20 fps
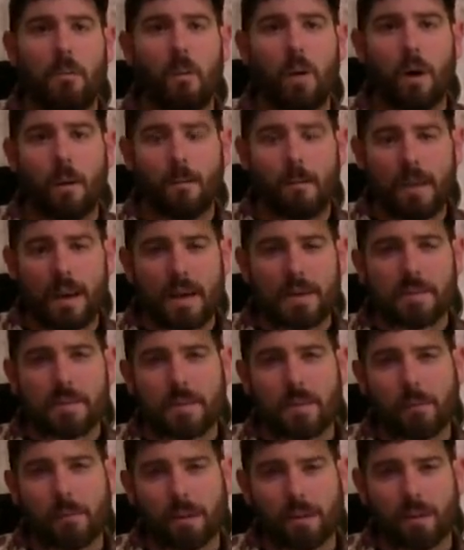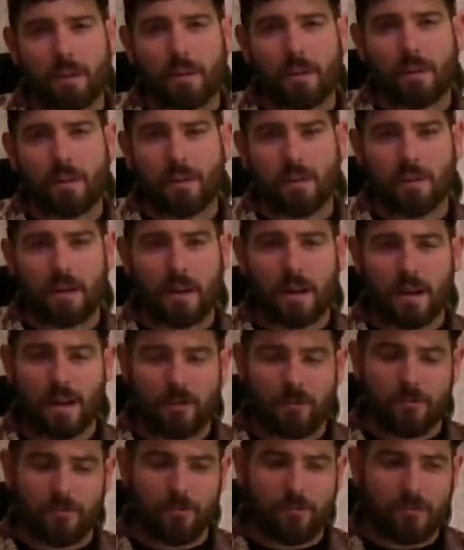What makes them
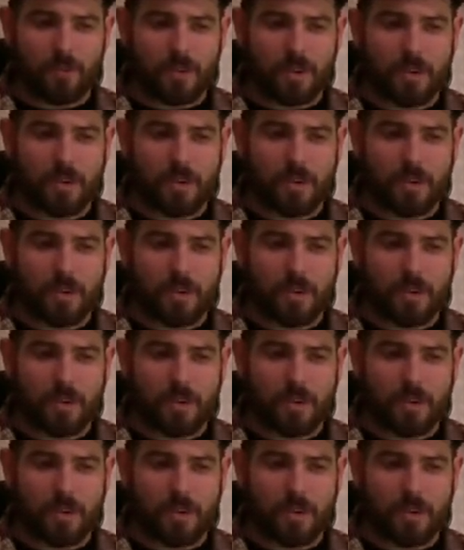kind of